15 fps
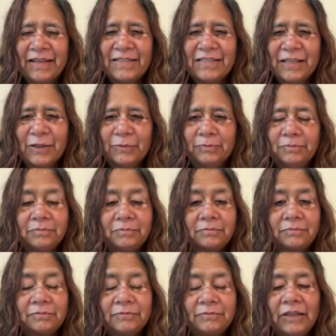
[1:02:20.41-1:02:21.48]
So
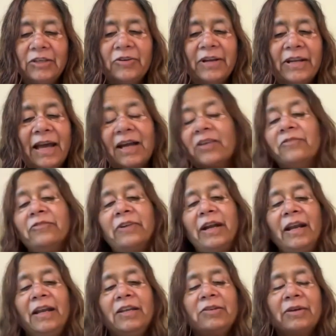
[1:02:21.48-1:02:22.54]
you can tag a
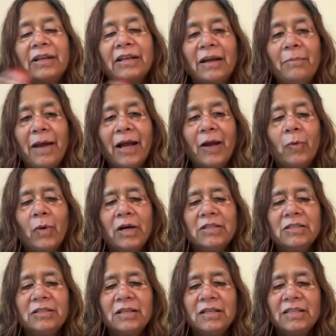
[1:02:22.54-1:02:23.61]
friend, you can come back,
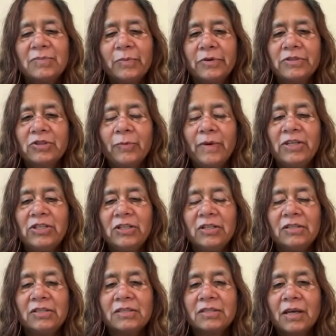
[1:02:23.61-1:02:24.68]
watch this, post
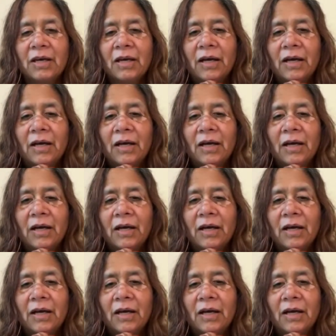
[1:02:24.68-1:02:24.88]
questions.